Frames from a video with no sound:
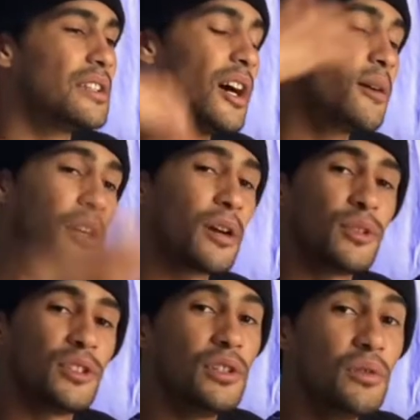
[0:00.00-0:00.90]
the
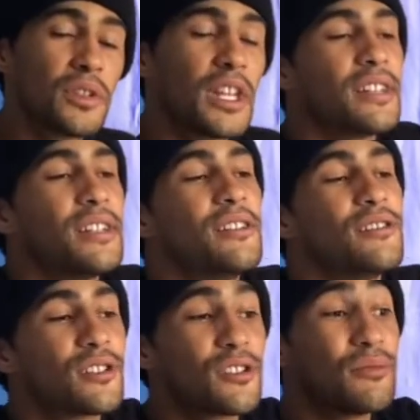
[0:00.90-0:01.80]
upcoming youth that
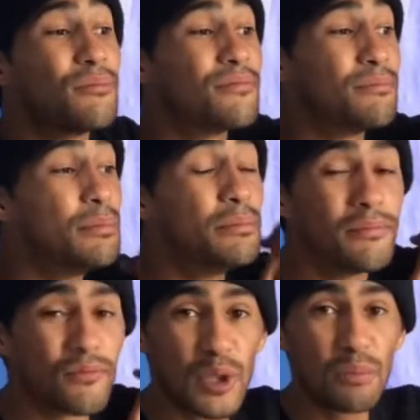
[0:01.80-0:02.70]
are gonna
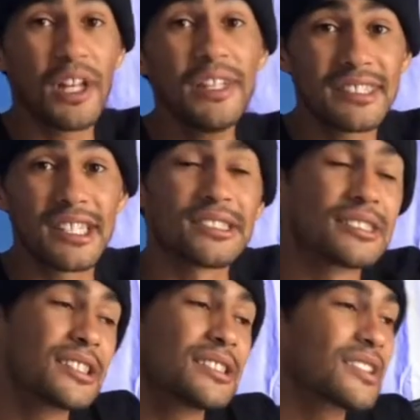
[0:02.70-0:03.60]
replace us,
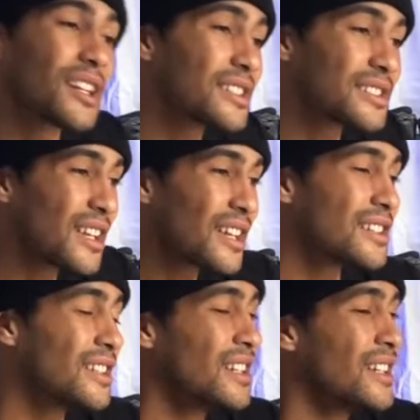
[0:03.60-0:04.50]
because like I
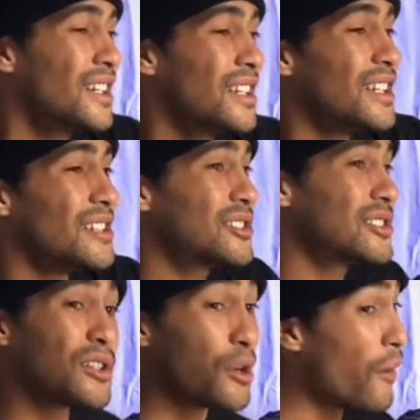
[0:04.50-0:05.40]
said, it's
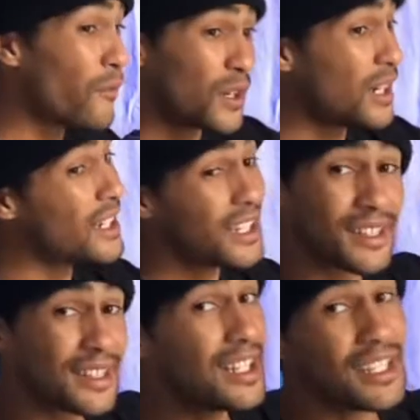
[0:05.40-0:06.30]
just a
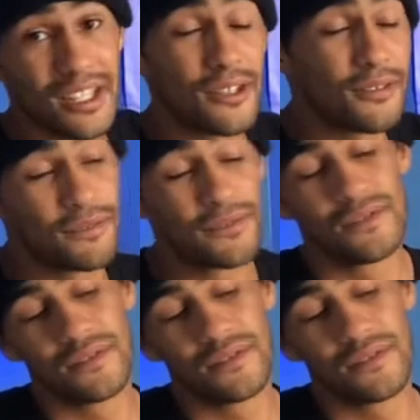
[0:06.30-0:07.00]
never-ending thing of